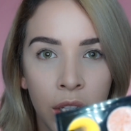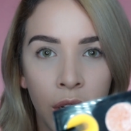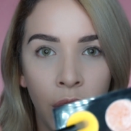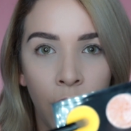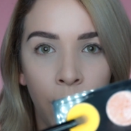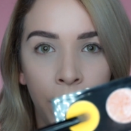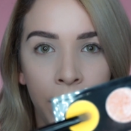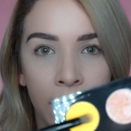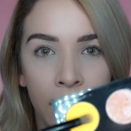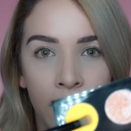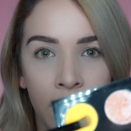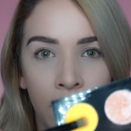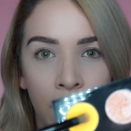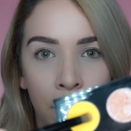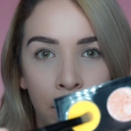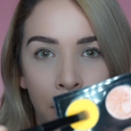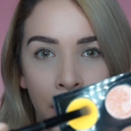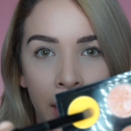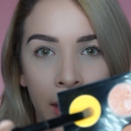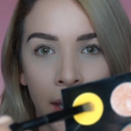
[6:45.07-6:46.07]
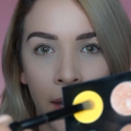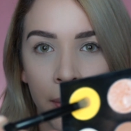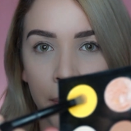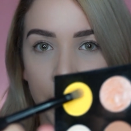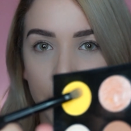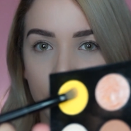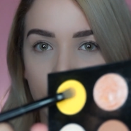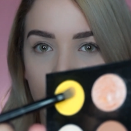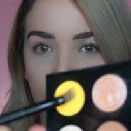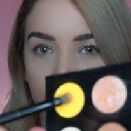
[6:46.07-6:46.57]
go in and pick
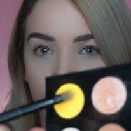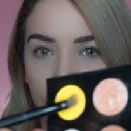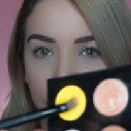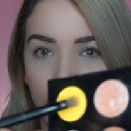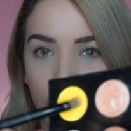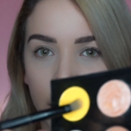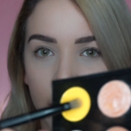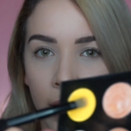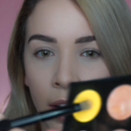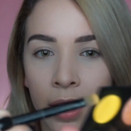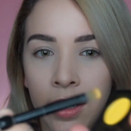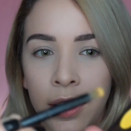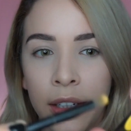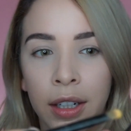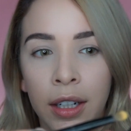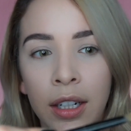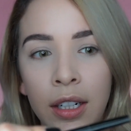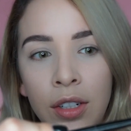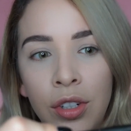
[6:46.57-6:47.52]
up some of that color,